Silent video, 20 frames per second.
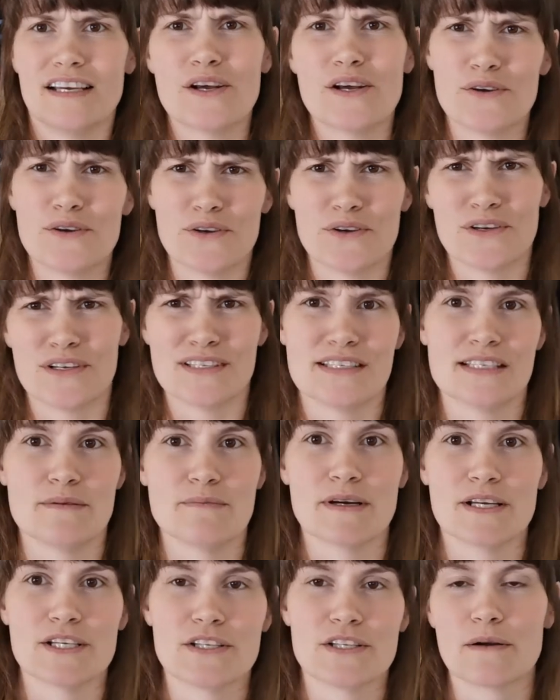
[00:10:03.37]
I know you couldn't see
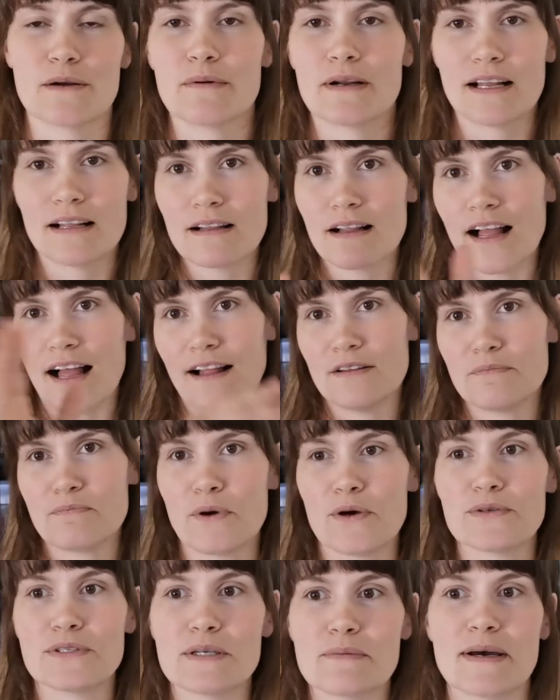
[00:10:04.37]
much there, but I'll
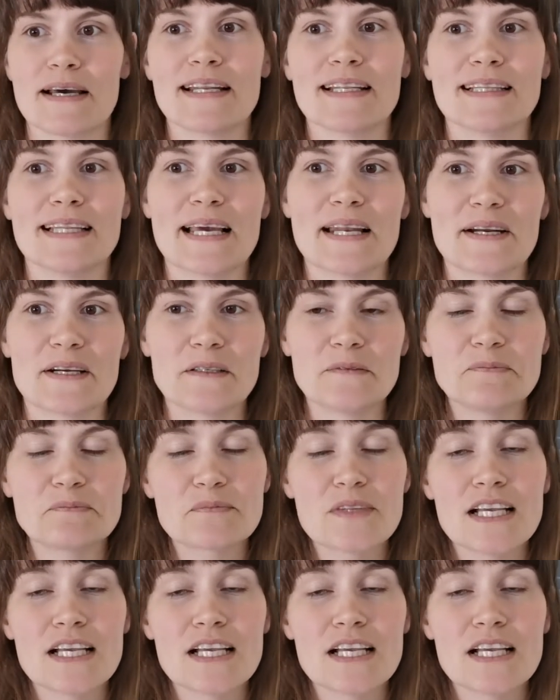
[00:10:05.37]
post about it later.